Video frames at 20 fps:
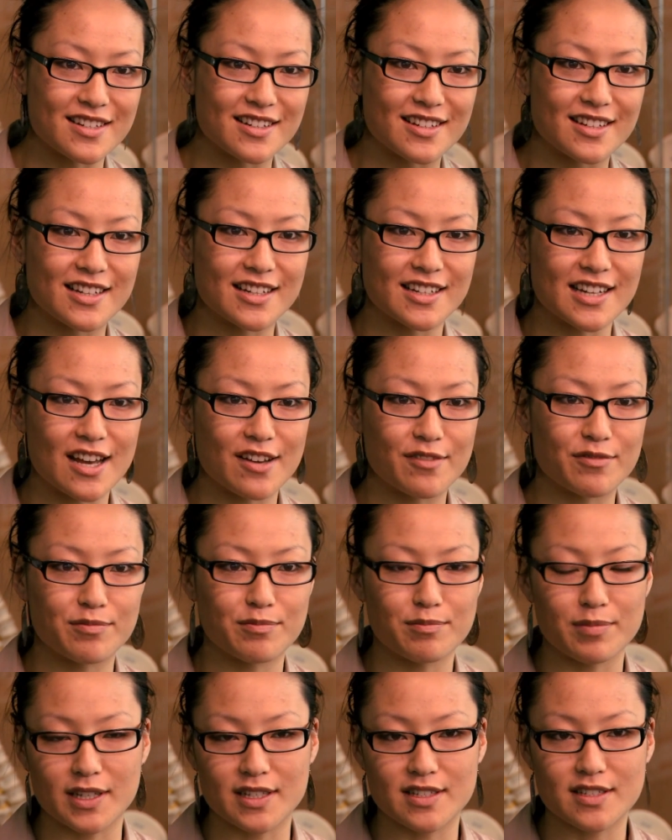and
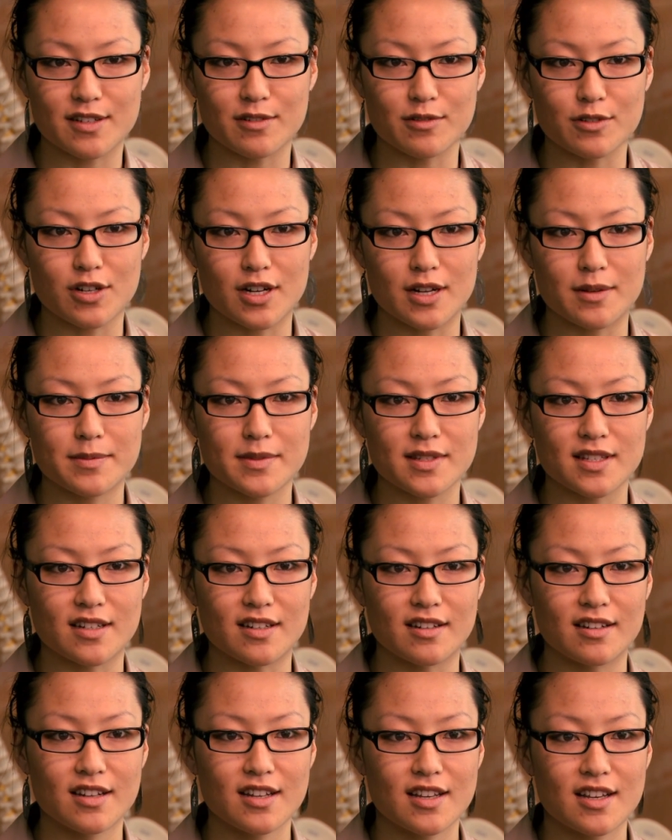have big school trips
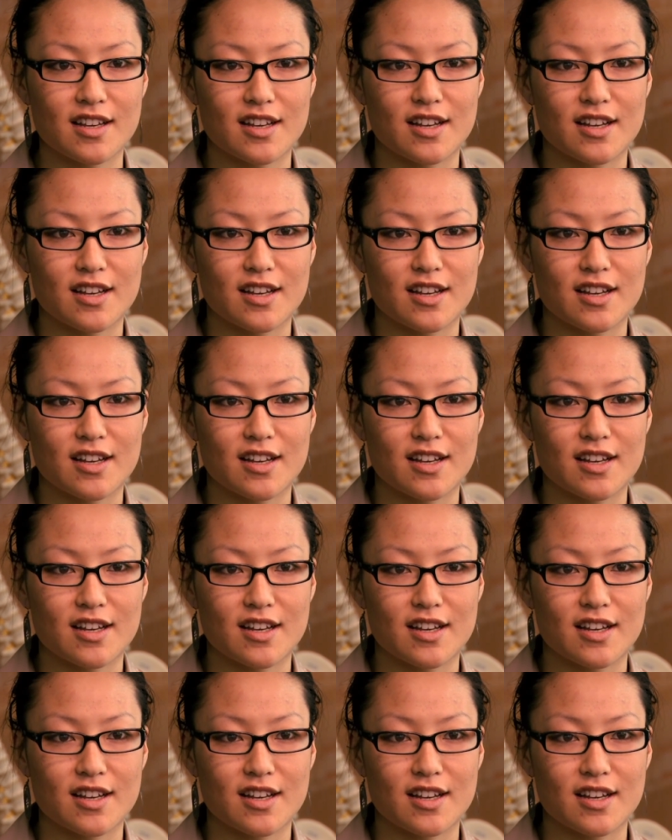and